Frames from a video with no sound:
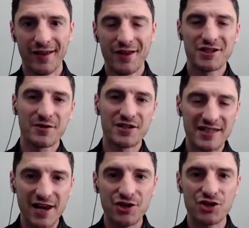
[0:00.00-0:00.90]
So
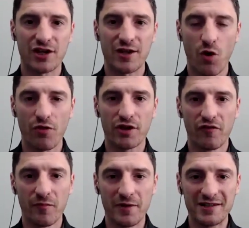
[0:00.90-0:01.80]
essentially what the
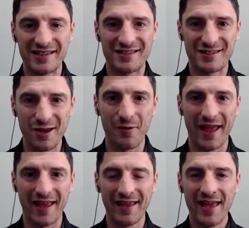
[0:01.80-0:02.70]
government is
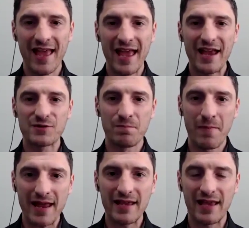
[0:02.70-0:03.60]
doing is
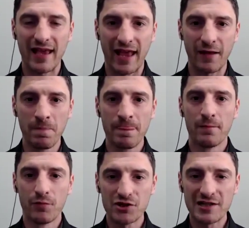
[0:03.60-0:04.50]
making
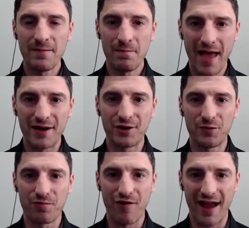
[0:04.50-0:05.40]
Muslim men
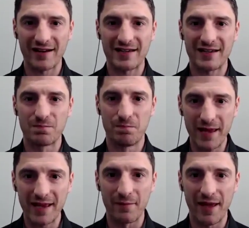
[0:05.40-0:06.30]
who practice
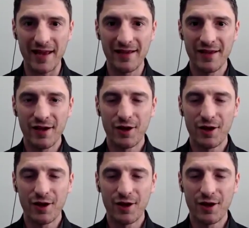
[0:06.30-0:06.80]
bigamy,